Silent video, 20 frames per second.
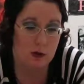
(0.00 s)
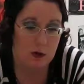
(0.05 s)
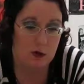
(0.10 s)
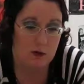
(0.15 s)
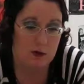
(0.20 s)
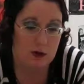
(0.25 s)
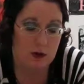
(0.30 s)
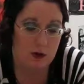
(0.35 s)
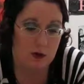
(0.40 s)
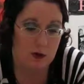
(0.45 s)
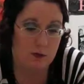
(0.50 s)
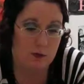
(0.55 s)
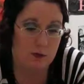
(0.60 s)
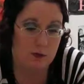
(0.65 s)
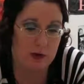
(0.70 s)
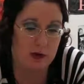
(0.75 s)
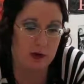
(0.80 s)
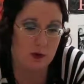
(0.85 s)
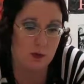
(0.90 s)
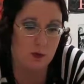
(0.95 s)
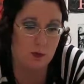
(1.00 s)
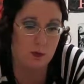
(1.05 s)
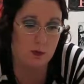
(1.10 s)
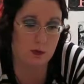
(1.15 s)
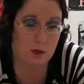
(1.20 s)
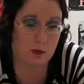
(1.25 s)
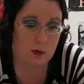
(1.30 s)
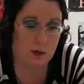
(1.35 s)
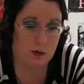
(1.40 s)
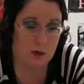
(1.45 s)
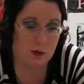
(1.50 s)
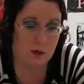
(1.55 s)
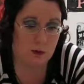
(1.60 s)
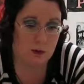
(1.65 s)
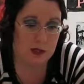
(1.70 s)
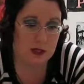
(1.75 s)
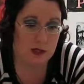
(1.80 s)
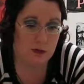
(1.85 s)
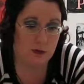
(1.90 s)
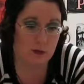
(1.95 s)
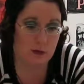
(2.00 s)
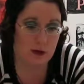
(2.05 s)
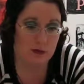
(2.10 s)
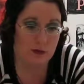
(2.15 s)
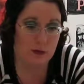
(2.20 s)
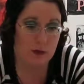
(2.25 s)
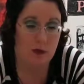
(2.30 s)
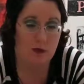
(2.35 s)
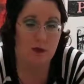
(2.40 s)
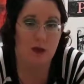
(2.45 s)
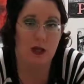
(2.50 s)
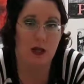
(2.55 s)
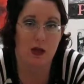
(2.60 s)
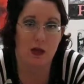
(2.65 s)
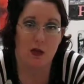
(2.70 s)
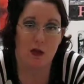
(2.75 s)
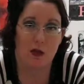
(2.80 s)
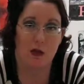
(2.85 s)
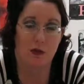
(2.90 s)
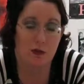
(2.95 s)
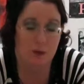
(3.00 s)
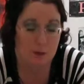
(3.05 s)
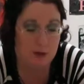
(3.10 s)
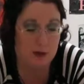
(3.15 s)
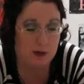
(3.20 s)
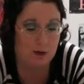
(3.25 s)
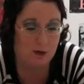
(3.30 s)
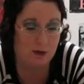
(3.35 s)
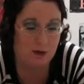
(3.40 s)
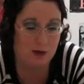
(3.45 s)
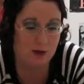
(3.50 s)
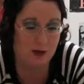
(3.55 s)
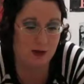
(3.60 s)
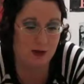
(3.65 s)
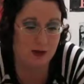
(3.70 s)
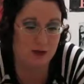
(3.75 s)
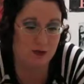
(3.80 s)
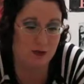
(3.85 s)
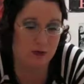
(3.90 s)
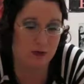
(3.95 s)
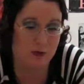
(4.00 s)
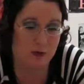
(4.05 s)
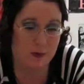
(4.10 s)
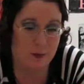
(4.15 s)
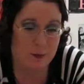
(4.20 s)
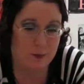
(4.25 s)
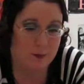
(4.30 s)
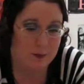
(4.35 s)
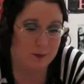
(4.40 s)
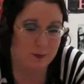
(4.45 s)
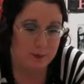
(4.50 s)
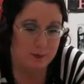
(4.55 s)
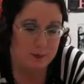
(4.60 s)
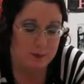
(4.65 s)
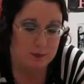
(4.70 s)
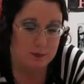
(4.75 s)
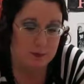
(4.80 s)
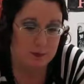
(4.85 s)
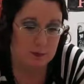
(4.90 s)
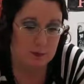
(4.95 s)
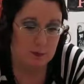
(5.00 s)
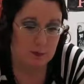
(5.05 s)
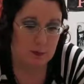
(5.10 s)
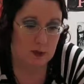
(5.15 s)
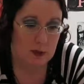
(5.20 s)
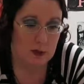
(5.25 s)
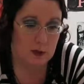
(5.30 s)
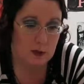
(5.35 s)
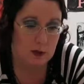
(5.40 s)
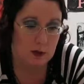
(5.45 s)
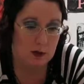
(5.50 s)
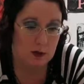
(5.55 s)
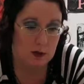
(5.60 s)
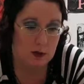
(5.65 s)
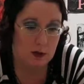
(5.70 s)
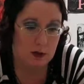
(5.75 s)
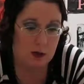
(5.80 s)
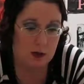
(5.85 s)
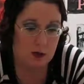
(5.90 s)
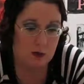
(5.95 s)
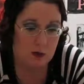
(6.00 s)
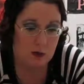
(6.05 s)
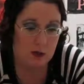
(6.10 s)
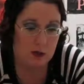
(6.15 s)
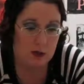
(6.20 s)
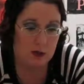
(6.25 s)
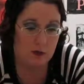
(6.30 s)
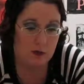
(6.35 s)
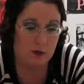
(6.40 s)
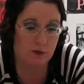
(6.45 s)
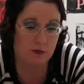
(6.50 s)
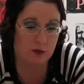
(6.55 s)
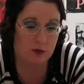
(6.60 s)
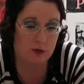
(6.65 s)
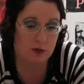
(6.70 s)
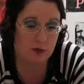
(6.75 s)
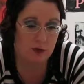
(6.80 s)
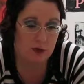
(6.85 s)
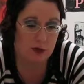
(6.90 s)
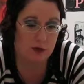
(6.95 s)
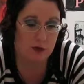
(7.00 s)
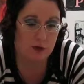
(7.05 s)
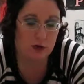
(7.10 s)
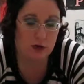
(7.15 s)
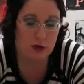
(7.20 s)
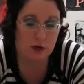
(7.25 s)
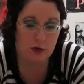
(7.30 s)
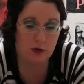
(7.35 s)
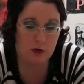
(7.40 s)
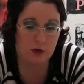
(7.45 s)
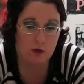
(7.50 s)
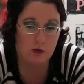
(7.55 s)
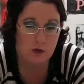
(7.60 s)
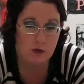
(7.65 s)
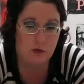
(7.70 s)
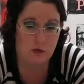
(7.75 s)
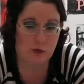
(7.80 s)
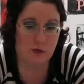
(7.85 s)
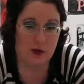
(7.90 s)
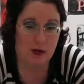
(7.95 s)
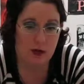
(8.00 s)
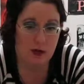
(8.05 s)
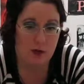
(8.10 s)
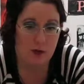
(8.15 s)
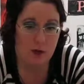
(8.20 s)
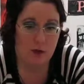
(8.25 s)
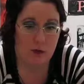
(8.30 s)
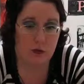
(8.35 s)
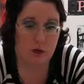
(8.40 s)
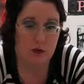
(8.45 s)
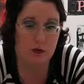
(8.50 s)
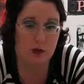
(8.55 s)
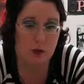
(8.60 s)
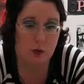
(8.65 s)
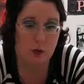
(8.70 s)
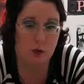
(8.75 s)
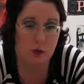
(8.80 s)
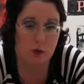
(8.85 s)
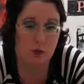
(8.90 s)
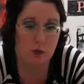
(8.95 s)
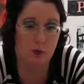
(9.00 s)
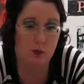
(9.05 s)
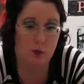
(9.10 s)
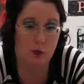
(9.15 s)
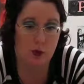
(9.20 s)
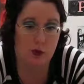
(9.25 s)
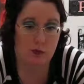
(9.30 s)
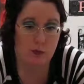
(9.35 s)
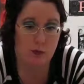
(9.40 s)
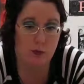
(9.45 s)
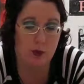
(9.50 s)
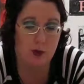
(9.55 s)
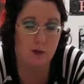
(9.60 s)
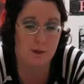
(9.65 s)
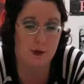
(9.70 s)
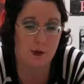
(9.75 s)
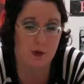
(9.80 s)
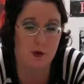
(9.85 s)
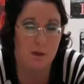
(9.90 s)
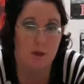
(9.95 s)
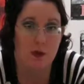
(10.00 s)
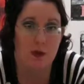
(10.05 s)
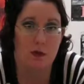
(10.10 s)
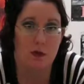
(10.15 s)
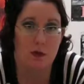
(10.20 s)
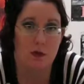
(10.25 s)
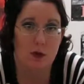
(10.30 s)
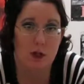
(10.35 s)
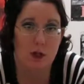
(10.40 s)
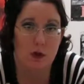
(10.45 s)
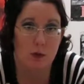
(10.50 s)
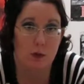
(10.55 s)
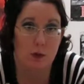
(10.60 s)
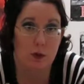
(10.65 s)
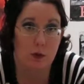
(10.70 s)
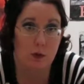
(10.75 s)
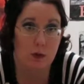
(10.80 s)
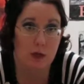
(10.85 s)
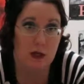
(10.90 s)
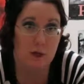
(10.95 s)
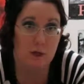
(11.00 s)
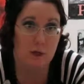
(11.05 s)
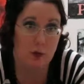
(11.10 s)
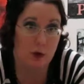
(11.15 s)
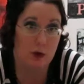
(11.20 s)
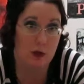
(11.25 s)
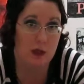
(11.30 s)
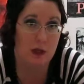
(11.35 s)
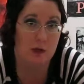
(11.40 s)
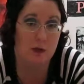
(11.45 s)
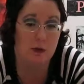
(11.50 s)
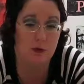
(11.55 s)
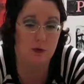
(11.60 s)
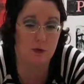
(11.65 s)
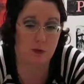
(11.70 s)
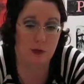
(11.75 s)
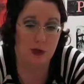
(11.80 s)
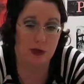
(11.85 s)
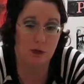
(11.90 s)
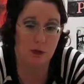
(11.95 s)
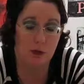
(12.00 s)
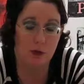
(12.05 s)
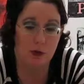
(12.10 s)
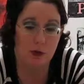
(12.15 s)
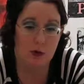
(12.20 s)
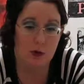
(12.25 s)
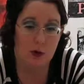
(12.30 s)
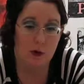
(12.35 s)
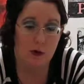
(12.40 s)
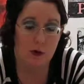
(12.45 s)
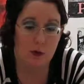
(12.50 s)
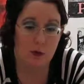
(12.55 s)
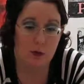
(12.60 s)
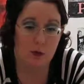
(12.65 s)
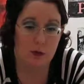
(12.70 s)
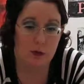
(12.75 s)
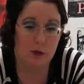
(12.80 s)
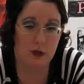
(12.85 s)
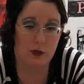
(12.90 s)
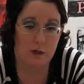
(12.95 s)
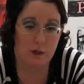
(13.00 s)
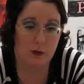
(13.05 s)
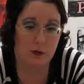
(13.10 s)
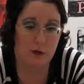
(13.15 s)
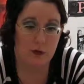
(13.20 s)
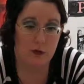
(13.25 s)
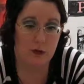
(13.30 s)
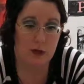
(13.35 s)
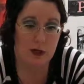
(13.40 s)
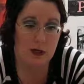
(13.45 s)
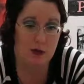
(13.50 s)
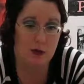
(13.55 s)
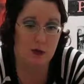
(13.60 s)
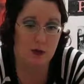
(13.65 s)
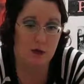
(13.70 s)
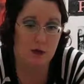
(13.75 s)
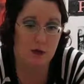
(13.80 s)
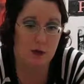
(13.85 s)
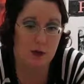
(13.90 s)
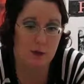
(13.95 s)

tear him down and make his life a living hell, basically. So, and he's a very tragic character, Gervais. Those of you who have read about him in, you know, the great book Les Miserables, or seen him on stage,